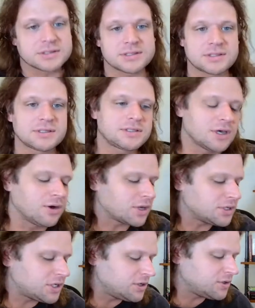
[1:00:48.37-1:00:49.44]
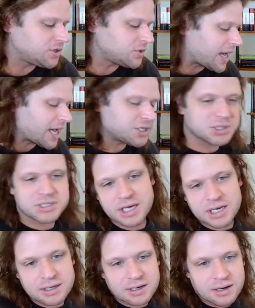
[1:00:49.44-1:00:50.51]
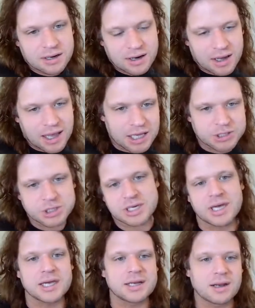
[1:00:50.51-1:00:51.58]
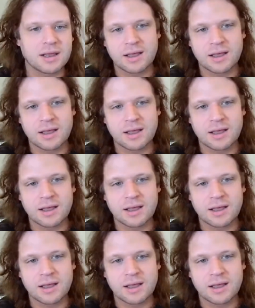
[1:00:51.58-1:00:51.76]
So continue to agitate, educate,